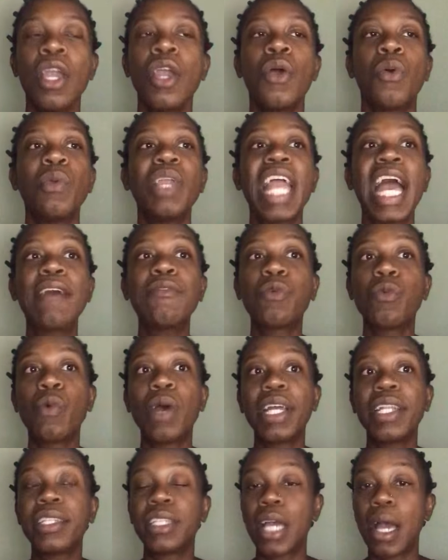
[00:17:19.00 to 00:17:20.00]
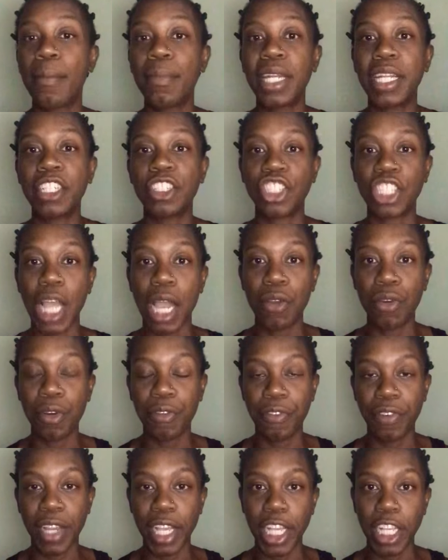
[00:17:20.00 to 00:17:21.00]
we have one dominant chakra
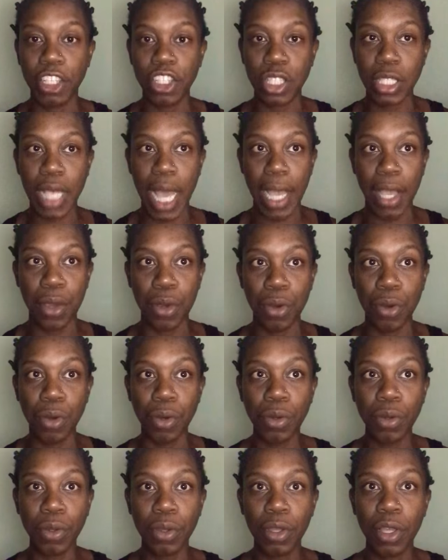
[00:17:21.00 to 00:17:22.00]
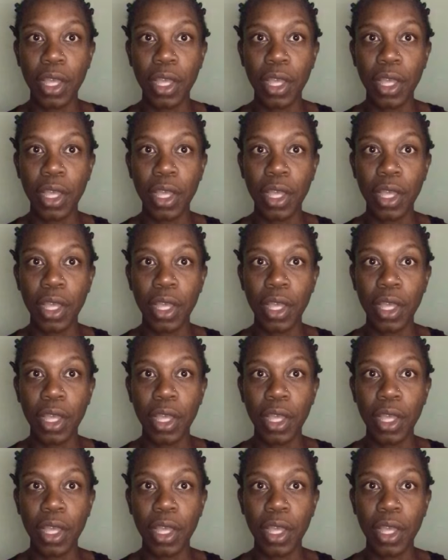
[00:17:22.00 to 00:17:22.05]
for each cycle.